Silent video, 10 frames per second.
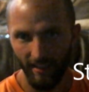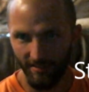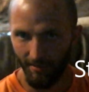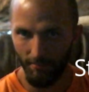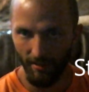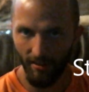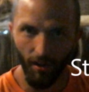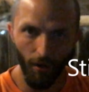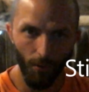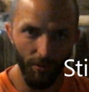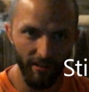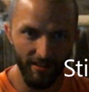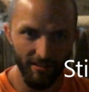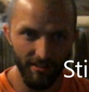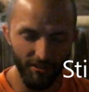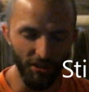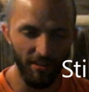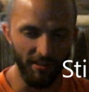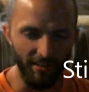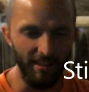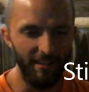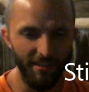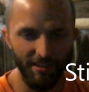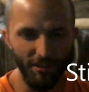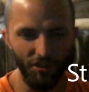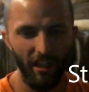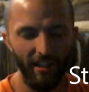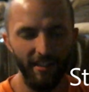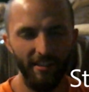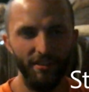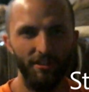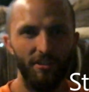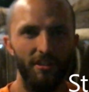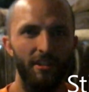That something always just needs to change.